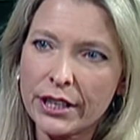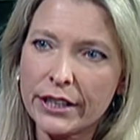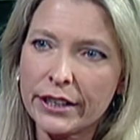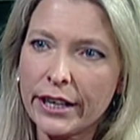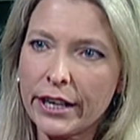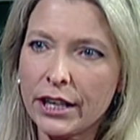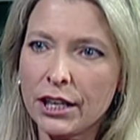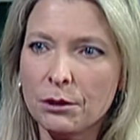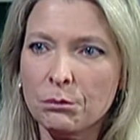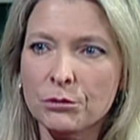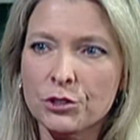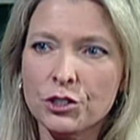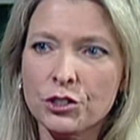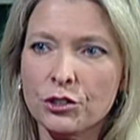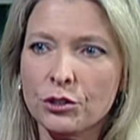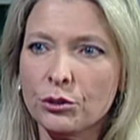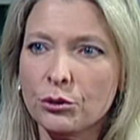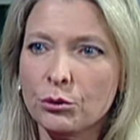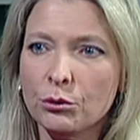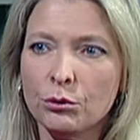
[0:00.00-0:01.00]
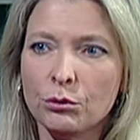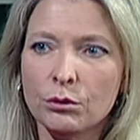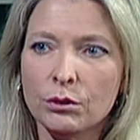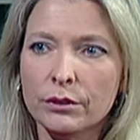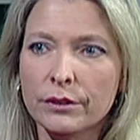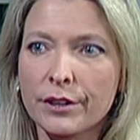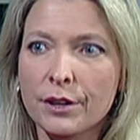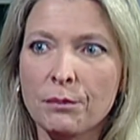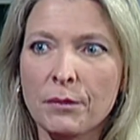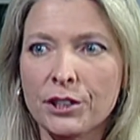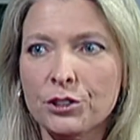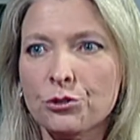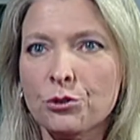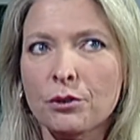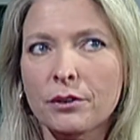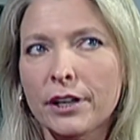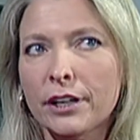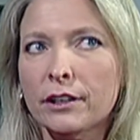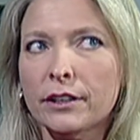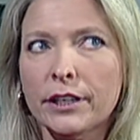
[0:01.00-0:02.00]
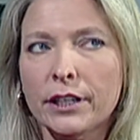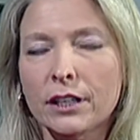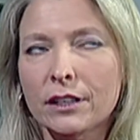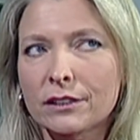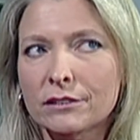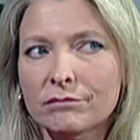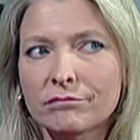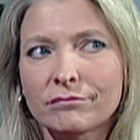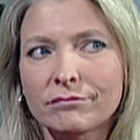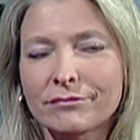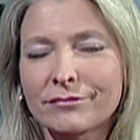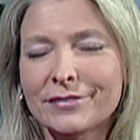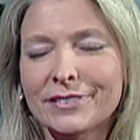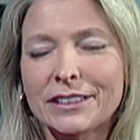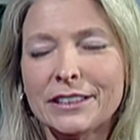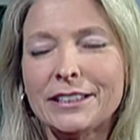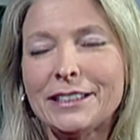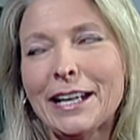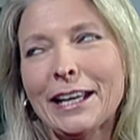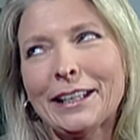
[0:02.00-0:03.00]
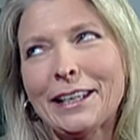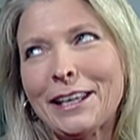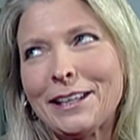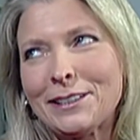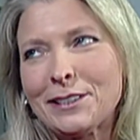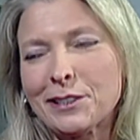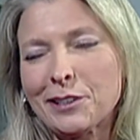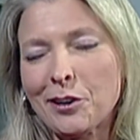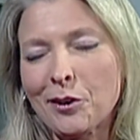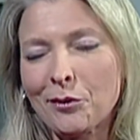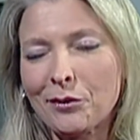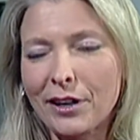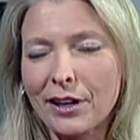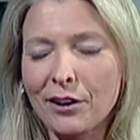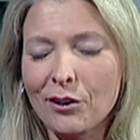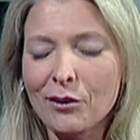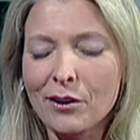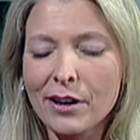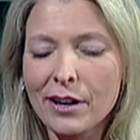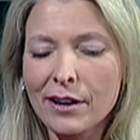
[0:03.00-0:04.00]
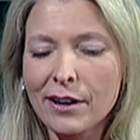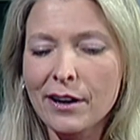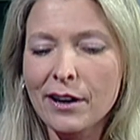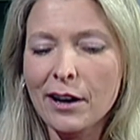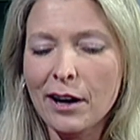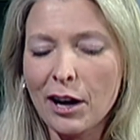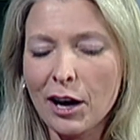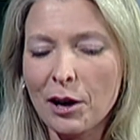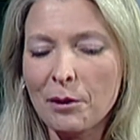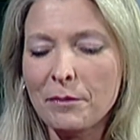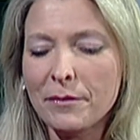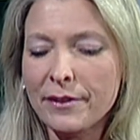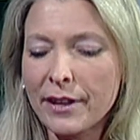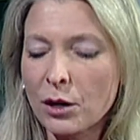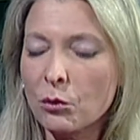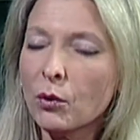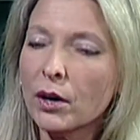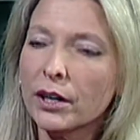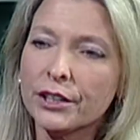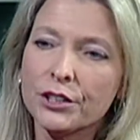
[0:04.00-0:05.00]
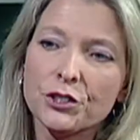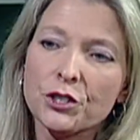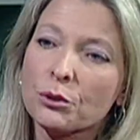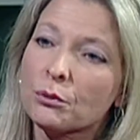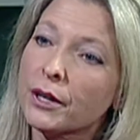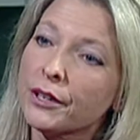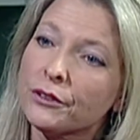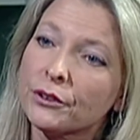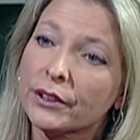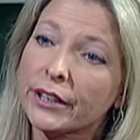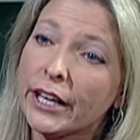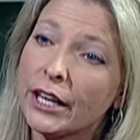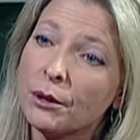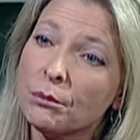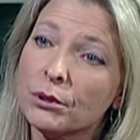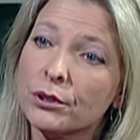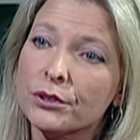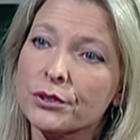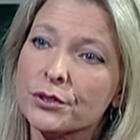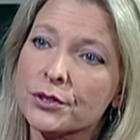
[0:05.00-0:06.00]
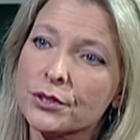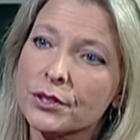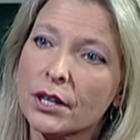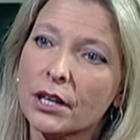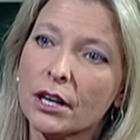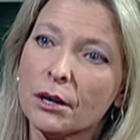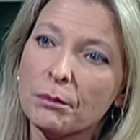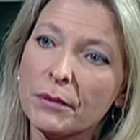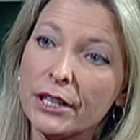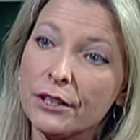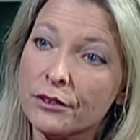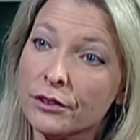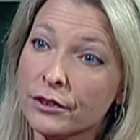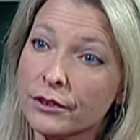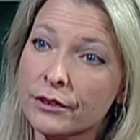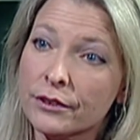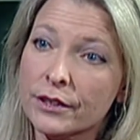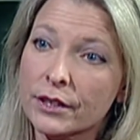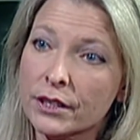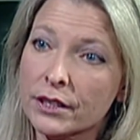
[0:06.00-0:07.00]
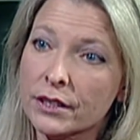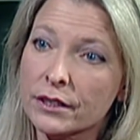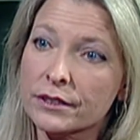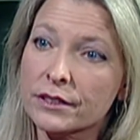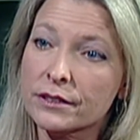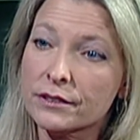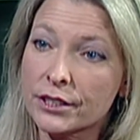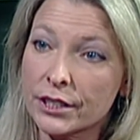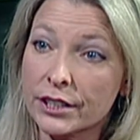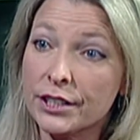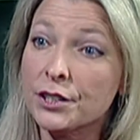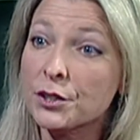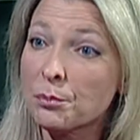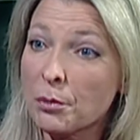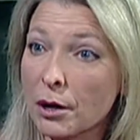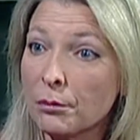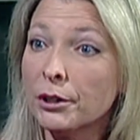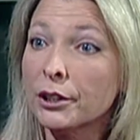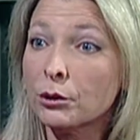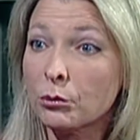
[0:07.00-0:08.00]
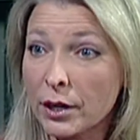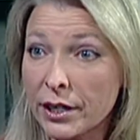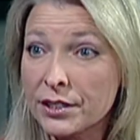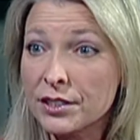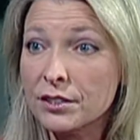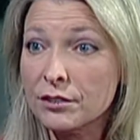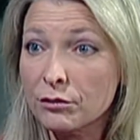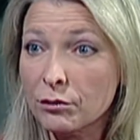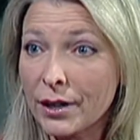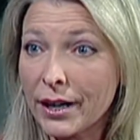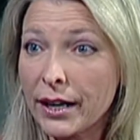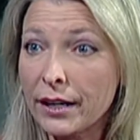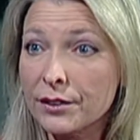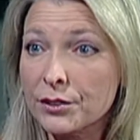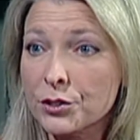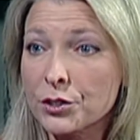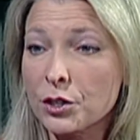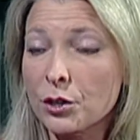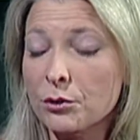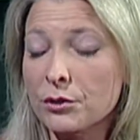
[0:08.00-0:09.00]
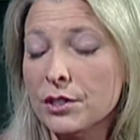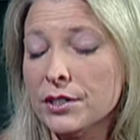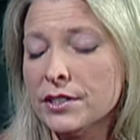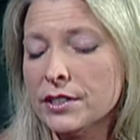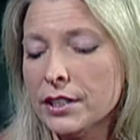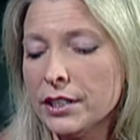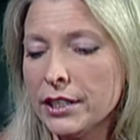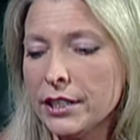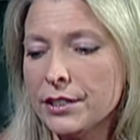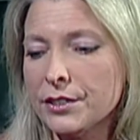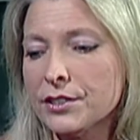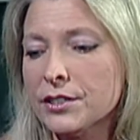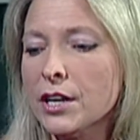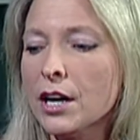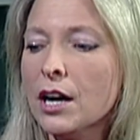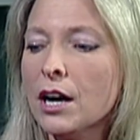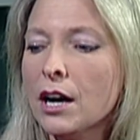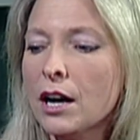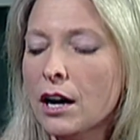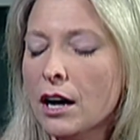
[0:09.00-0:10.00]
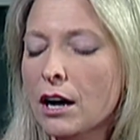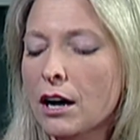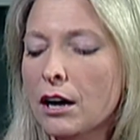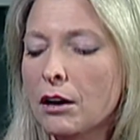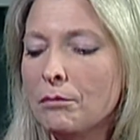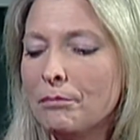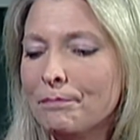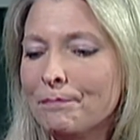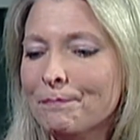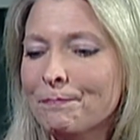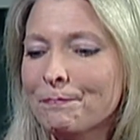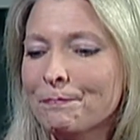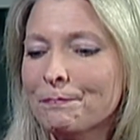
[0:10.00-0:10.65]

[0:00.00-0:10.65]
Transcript: came to the metro area, decades ago now, um, they wanted to run their cables um, in the city's public rights of way. So the city's um,